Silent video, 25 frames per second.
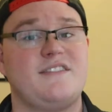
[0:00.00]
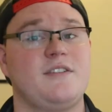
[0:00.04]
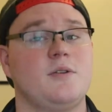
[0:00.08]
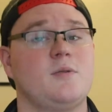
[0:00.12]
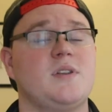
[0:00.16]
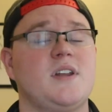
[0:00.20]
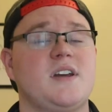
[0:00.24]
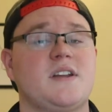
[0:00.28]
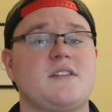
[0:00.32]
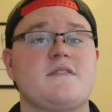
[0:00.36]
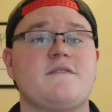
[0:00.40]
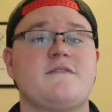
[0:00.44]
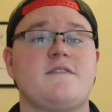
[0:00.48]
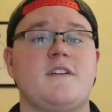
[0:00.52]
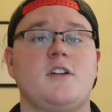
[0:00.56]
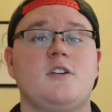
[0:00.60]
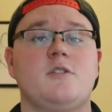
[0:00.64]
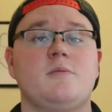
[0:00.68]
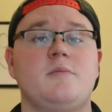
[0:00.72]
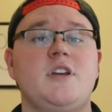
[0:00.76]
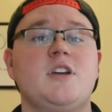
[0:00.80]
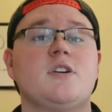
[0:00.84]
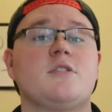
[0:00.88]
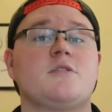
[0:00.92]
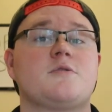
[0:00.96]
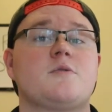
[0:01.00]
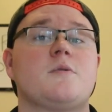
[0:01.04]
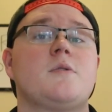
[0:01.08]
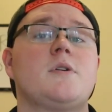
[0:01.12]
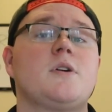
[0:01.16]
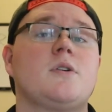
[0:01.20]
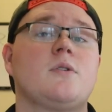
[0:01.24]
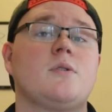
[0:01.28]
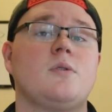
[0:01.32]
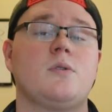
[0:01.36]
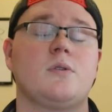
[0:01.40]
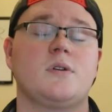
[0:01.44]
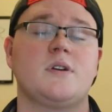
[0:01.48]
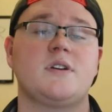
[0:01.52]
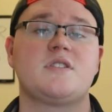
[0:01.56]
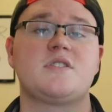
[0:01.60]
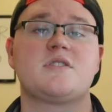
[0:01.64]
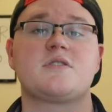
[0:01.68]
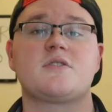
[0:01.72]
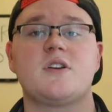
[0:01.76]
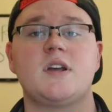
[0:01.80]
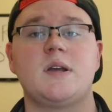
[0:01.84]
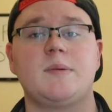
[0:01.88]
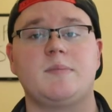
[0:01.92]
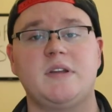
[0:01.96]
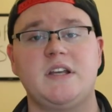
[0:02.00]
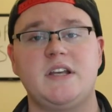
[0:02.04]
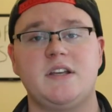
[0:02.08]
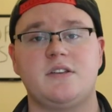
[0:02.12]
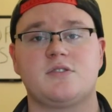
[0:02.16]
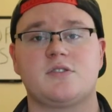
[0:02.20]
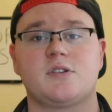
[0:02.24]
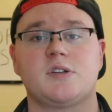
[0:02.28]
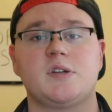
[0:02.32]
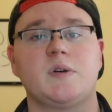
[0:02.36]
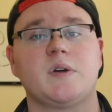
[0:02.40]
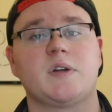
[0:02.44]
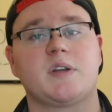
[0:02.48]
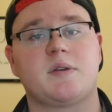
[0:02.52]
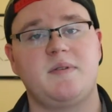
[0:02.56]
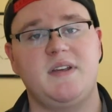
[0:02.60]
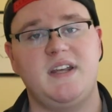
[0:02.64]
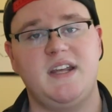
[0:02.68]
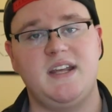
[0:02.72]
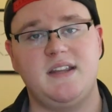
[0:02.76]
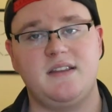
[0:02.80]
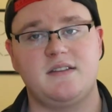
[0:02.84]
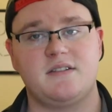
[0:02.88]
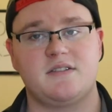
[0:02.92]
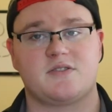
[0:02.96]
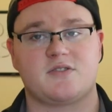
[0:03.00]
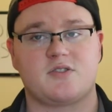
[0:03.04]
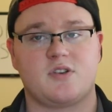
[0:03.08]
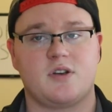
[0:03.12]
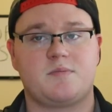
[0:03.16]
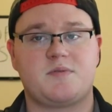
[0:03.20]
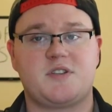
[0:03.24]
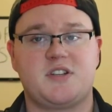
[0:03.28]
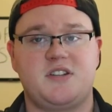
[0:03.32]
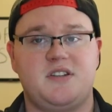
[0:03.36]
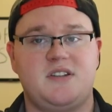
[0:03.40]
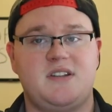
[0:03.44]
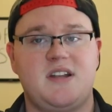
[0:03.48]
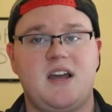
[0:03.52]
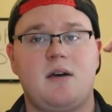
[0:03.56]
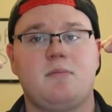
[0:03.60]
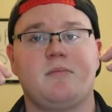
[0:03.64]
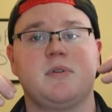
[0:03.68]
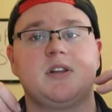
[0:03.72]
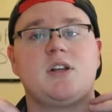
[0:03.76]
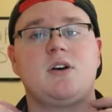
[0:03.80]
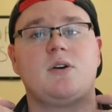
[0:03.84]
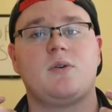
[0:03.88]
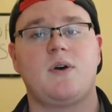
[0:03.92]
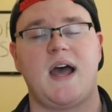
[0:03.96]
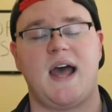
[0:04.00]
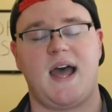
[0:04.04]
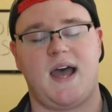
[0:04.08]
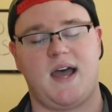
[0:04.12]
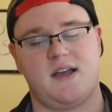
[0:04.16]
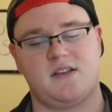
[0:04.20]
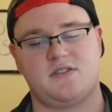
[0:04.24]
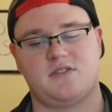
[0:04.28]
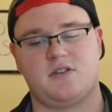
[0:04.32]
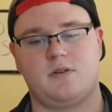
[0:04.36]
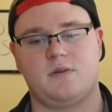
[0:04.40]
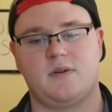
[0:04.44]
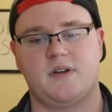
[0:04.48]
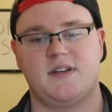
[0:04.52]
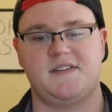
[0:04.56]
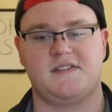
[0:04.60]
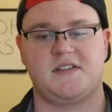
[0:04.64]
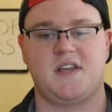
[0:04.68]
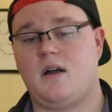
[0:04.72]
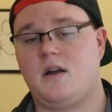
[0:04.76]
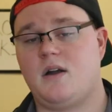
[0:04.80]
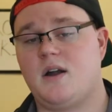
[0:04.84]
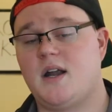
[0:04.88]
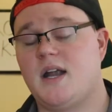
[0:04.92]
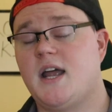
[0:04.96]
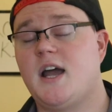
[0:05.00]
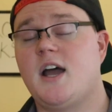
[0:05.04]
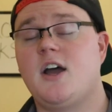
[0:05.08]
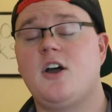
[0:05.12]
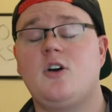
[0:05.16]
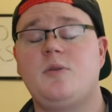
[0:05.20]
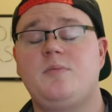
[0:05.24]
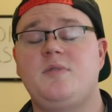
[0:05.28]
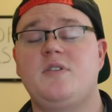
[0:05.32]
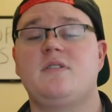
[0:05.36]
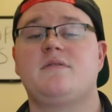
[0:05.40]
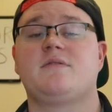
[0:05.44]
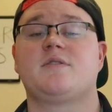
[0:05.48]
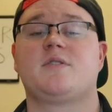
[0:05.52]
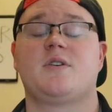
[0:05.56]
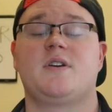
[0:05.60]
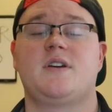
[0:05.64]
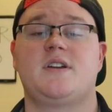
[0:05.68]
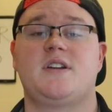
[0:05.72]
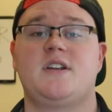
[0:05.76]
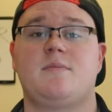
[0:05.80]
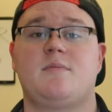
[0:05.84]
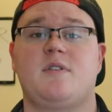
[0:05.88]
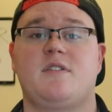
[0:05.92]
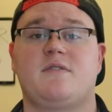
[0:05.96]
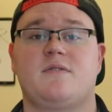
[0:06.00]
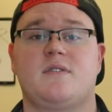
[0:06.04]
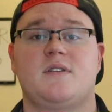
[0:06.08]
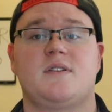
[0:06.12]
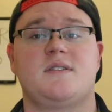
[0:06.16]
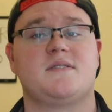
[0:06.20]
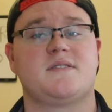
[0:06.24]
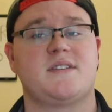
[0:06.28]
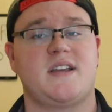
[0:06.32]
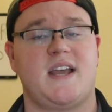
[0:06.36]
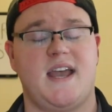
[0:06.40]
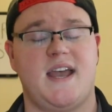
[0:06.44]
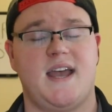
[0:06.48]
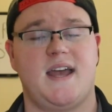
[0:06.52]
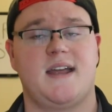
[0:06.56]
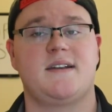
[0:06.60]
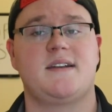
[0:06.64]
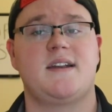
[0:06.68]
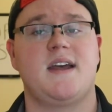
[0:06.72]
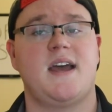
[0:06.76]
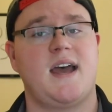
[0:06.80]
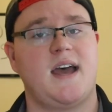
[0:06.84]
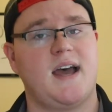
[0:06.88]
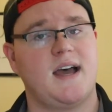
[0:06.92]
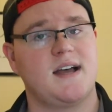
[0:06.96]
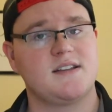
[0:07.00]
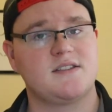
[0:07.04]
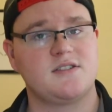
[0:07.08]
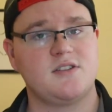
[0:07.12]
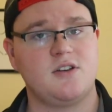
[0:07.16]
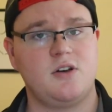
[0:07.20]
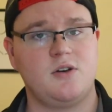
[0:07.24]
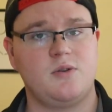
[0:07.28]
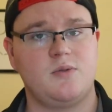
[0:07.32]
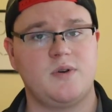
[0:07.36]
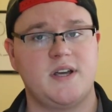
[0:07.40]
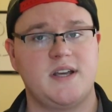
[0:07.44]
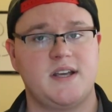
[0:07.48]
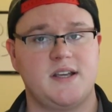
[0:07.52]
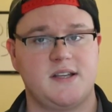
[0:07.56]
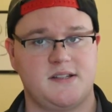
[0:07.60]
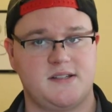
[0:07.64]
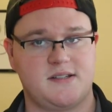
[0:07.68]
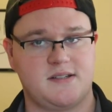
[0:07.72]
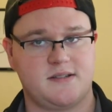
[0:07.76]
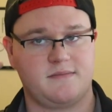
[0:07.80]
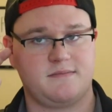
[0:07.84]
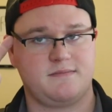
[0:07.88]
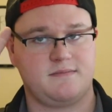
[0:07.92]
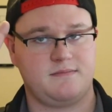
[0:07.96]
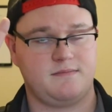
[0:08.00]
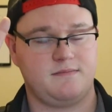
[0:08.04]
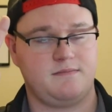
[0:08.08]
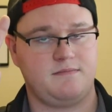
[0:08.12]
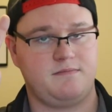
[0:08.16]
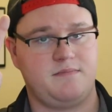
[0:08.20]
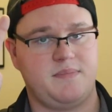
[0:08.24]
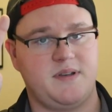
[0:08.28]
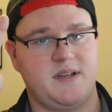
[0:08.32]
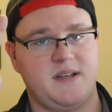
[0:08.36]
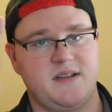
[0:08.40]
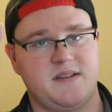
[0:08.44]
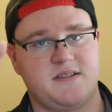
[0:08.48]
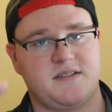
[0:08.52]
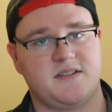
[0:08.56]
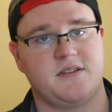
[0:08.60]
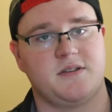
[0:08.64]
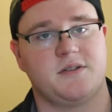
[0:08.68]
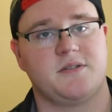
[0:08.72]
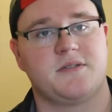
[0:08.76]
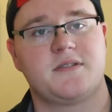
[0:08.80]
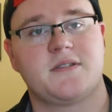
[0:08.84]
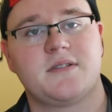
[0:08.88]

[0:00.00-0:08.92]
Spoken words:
If you would like to follow me on Twitter or Instagram, links are going to be in the description down below, as always. Alright, I hope you have a great day, my friends, and as always, peace